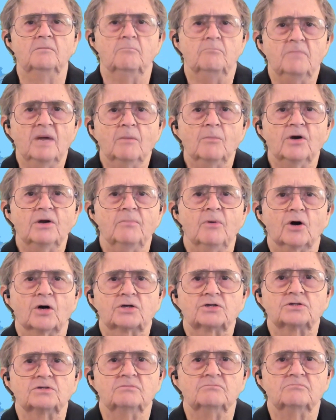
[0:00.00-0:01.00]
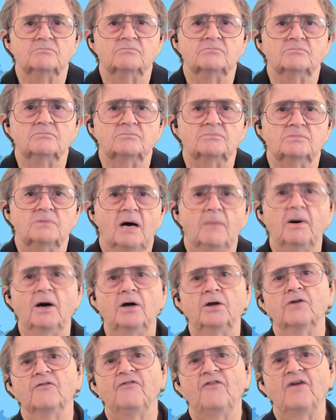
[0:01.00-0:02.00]
memory books
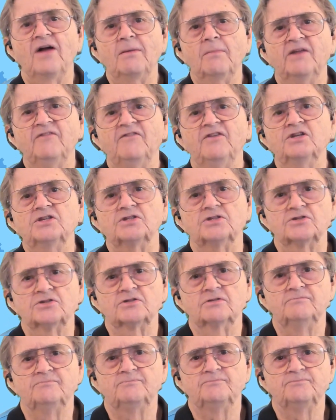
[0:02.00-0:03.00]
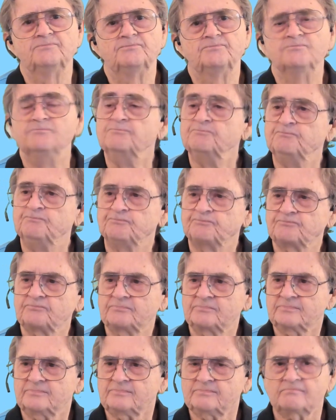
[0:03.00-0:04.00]
about your family visits.
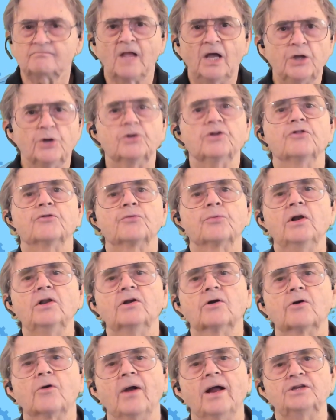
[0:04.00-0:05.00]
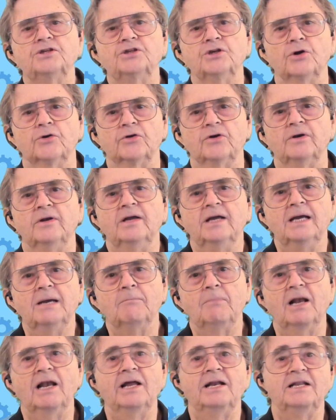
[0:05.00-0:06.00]
You can thrill your grandchildren
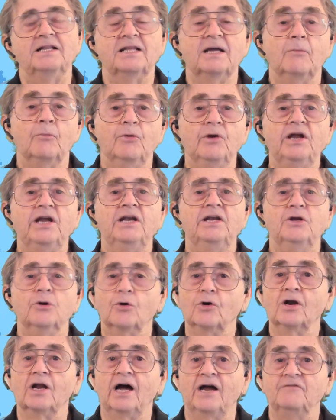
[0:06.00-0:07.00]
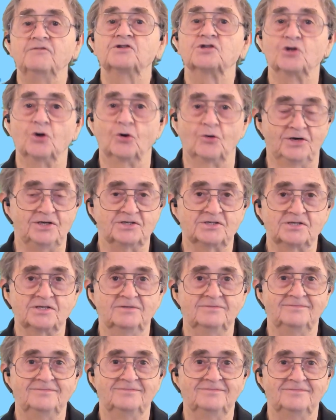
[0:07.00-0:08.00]
by letting them read your life stories.
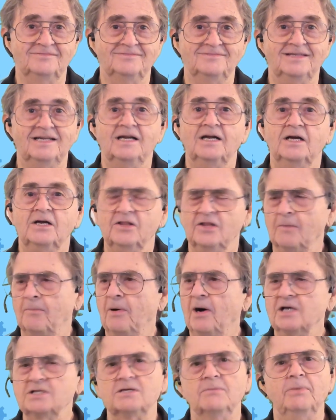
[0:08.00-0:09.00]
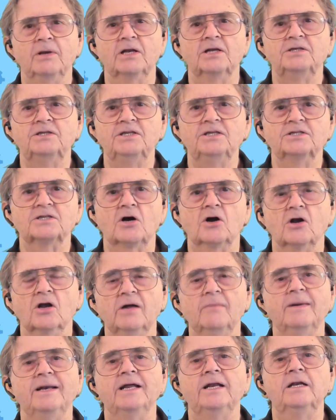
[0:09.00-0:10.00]
The possibilities are
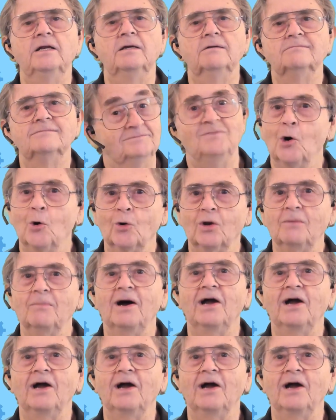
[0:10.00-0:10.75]
limited only